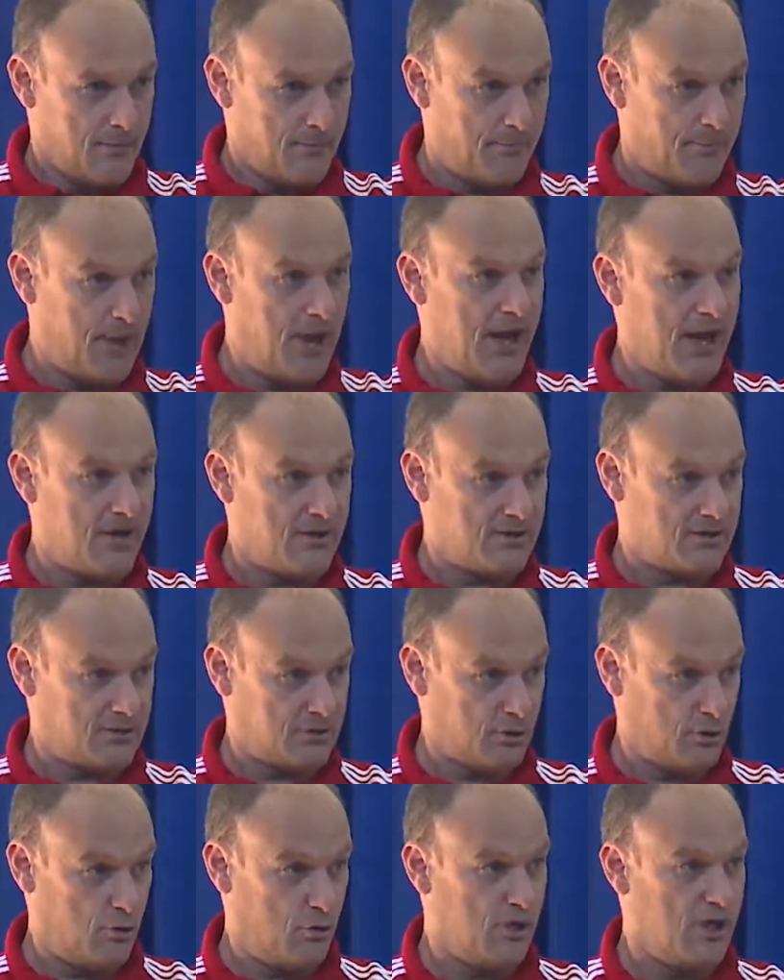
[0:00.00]
players
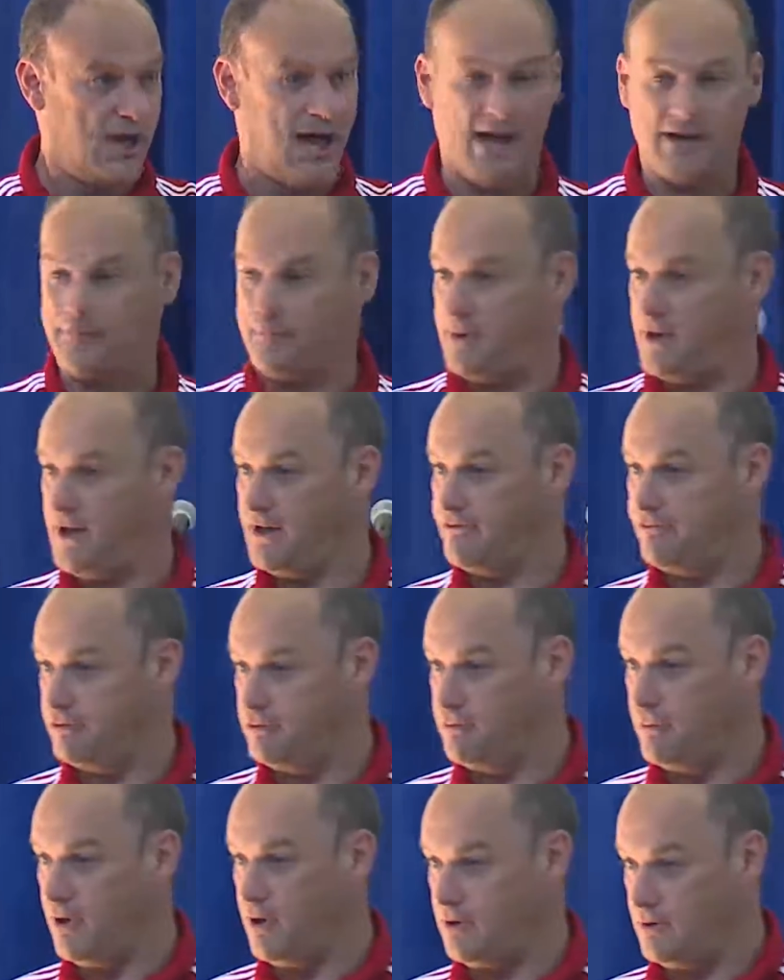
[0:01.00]
who like playing
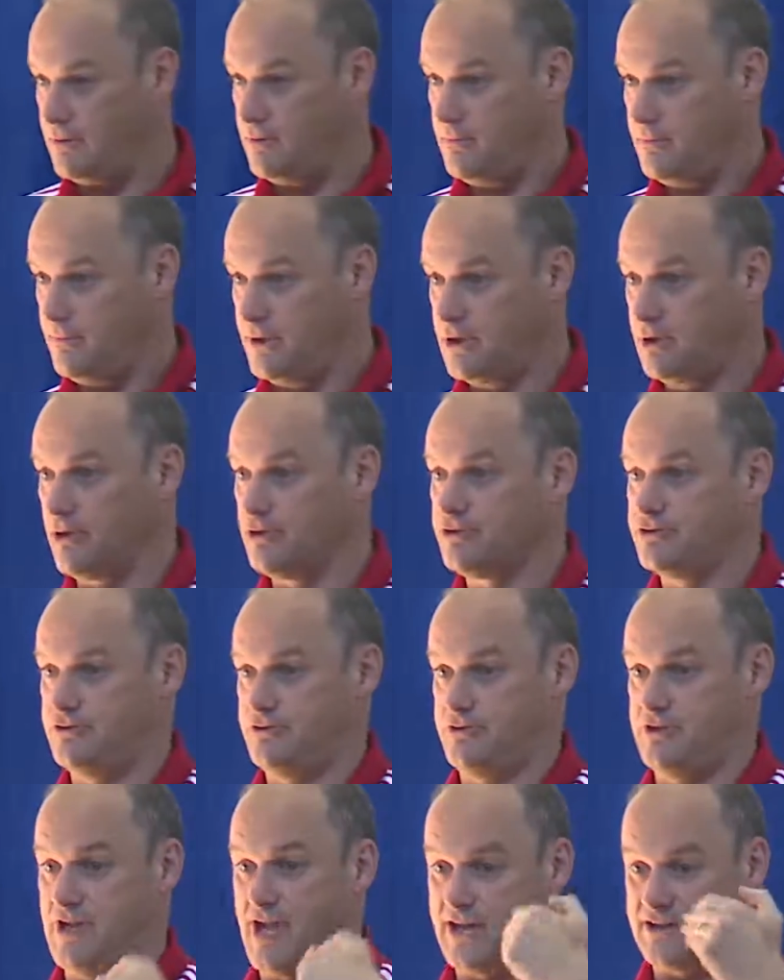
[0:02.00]
football because
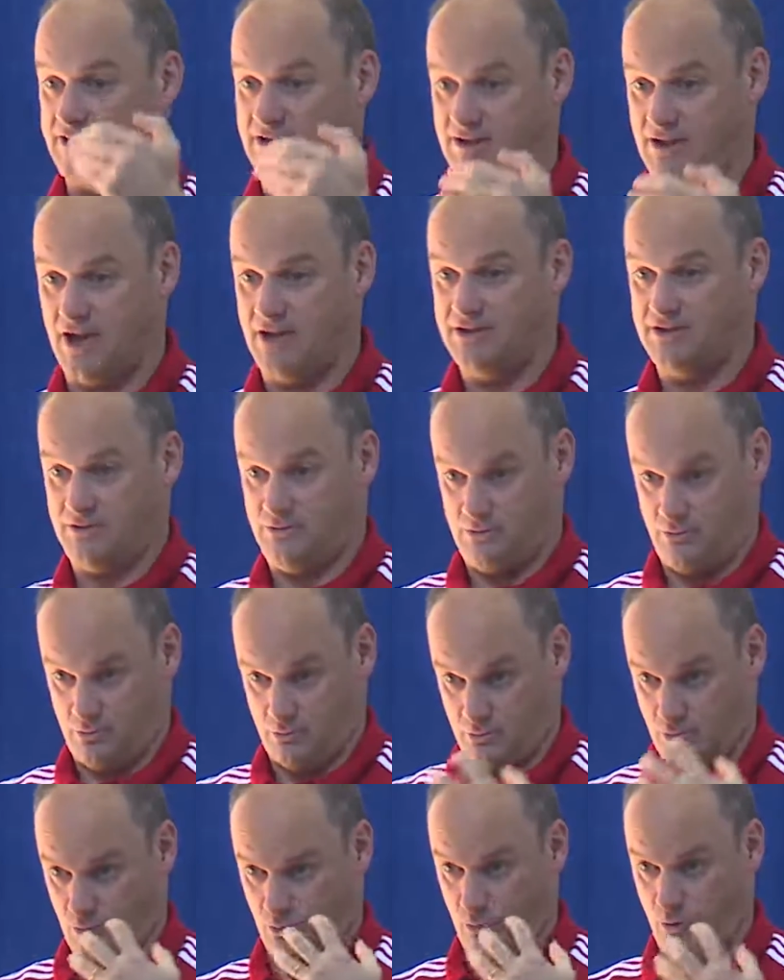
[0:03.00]
the exercise
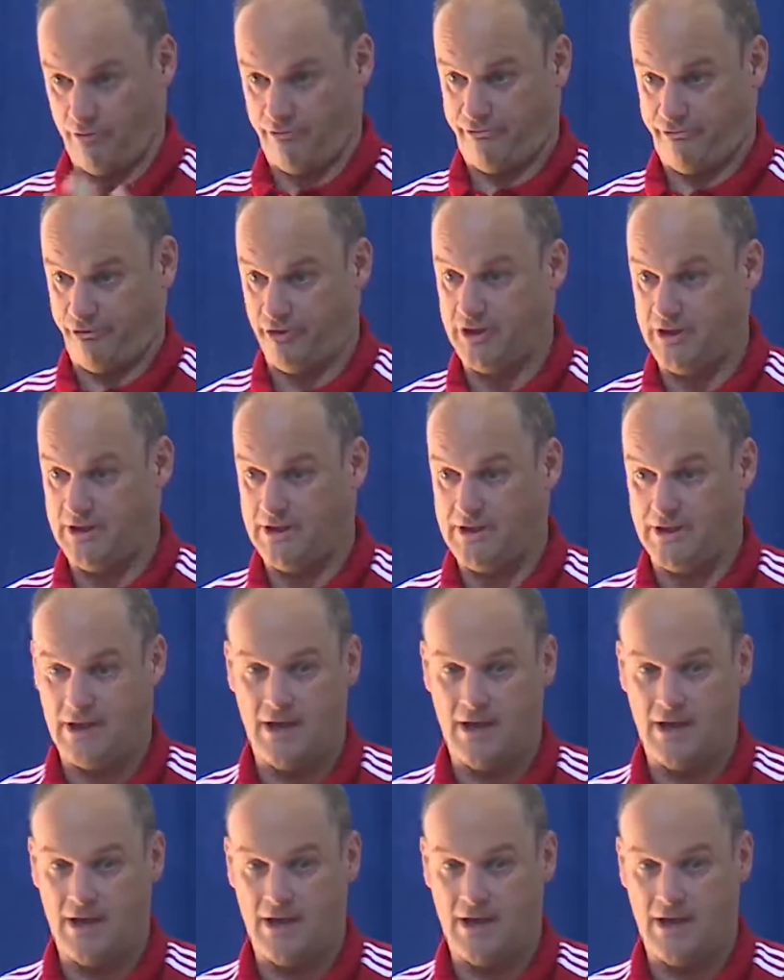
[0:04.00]
were funny,